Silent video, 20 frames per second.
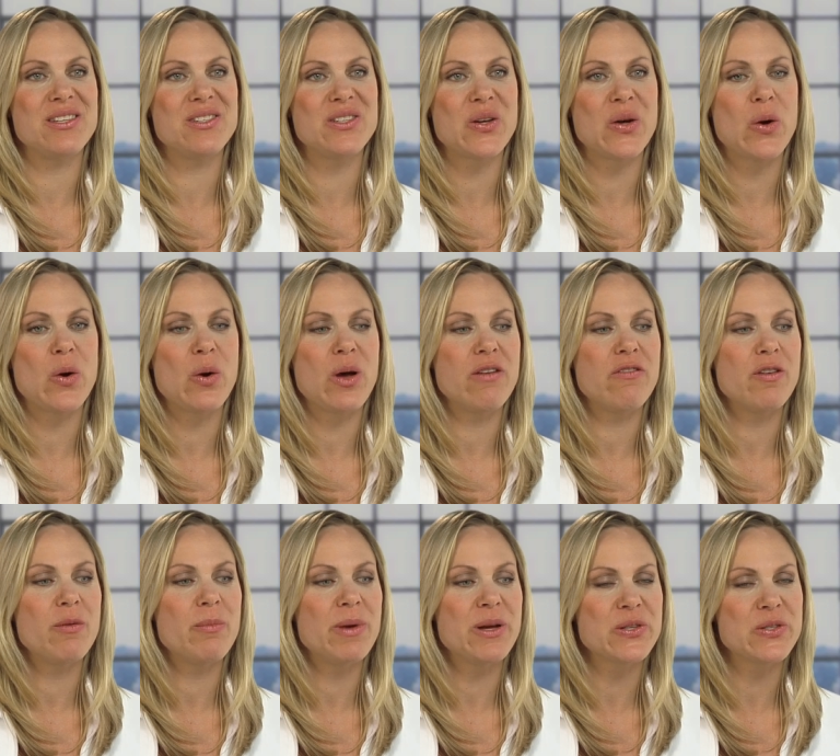So if a
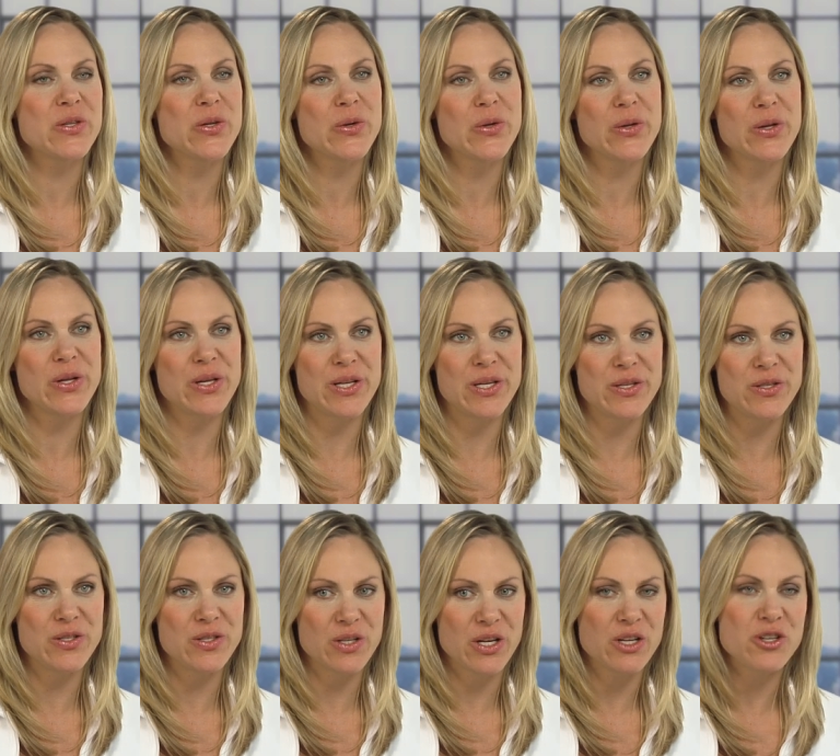muscle
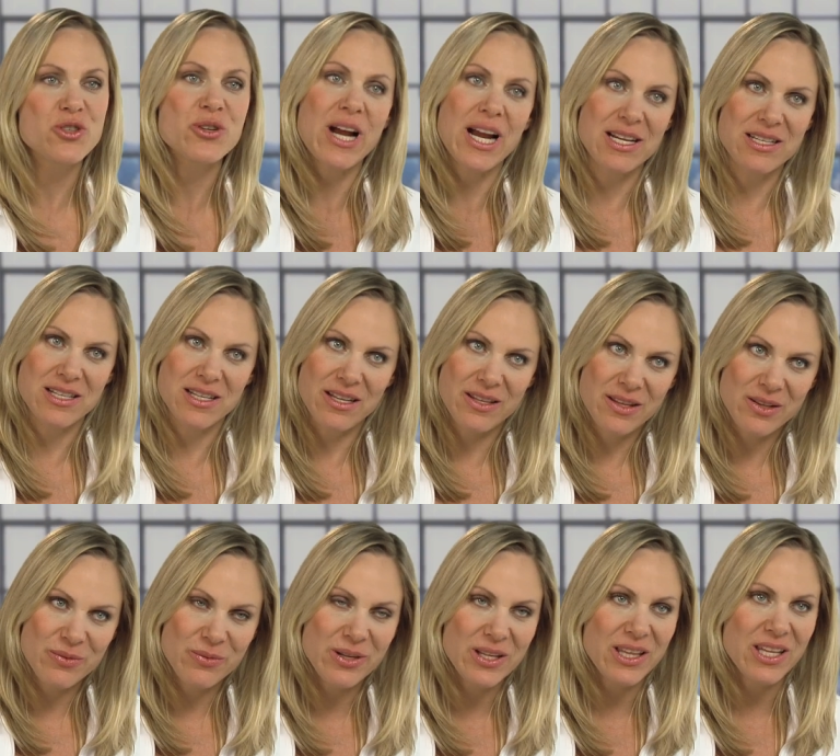is contracted and
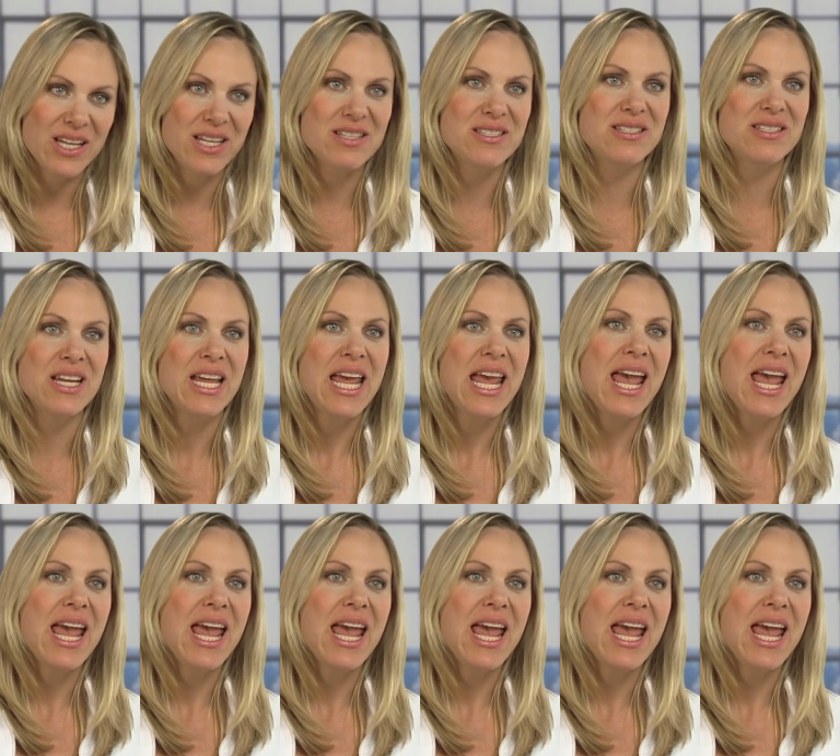then released